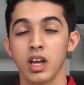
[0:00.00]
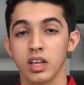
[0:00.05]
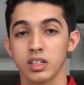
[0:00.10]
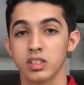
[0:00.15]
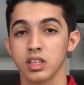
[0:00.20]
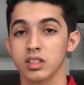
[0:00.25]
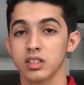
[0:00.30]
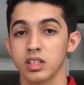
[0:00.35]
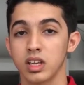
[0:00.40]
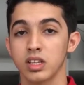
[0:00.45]
It
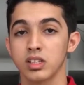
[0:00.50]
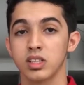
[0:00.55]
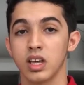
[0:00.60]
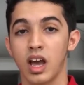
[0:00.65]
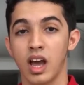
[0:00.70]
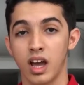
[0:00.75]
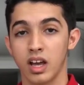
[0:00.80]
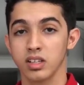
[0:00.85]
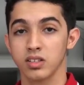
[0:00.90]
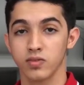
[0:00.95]
still stays
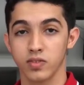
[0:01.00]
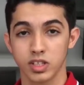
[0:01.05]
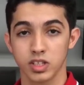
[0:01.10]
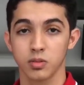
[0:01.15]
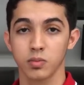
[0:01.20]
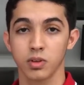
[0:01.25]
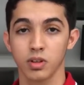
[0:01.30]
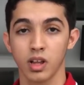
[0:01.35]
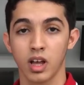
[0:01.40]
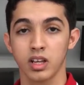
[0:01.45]
as
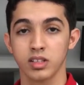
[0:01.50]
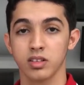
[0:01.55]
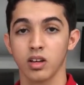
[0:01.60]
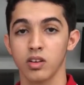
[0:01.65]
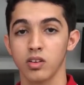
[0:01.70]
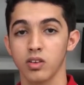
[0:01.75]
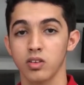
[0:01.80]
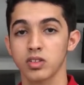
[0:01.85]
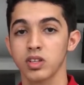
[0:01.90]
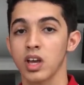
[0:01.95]
visible as
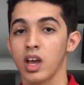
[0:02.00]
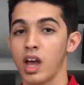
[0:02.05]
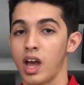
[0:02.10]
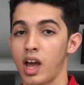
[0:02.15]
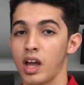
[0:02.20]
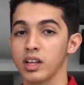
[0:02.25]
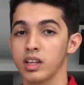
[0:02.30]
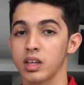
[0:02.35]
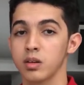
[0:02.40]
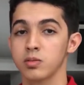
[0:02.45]
others
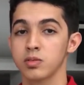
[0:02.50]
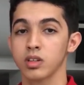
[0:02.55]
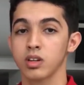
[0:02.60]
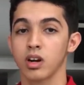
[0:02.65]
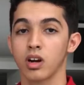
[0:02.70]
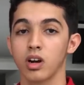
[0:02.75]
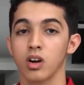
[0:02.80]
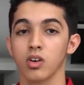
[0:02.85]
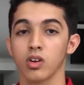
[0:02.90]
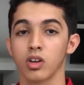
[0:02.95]
and keeps the
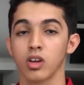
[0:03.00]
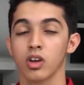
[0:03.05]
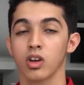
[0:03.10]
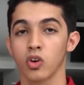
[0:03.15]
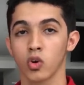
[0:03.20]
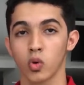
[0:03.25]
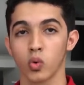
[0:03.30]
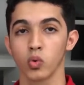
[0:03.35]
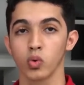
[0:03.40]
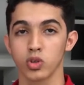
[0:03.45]
car looking
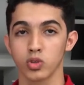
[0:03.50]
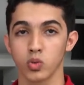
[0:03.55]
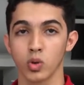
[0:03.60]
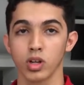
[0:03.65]
cool as